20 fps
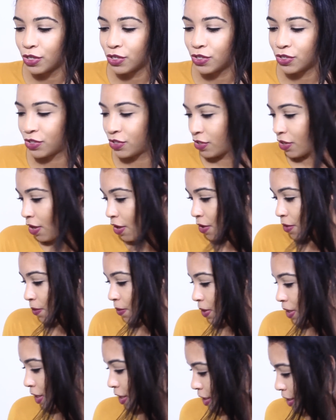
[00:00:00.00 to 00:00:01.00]

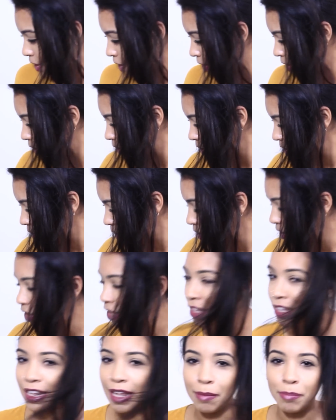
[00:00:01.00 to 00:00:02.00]
So
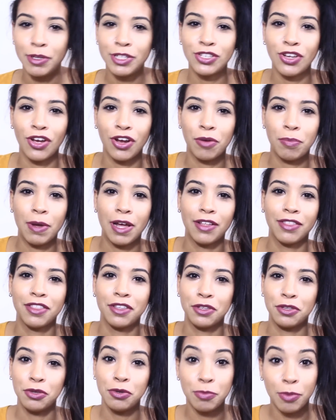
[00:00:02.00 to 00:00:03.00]
let me talk
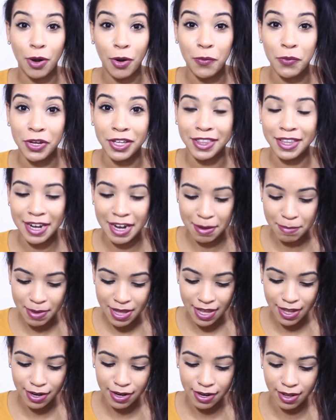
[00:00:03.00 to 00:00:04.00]
about the U-part wig that I
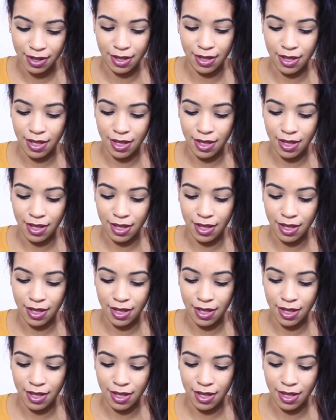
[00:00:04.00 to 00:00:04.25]
made.